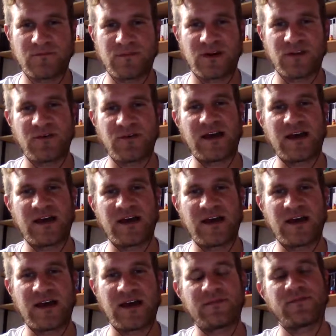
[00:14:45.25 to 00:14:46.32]
but you
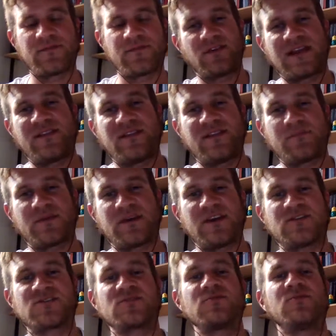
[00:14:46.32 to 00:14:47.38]
have to the landing
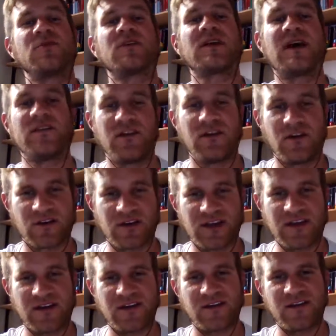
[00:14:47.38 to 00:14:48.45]
page to kind of
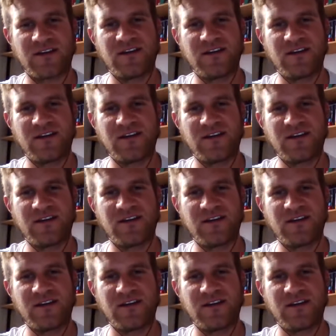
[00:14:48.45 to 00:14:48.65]
log in.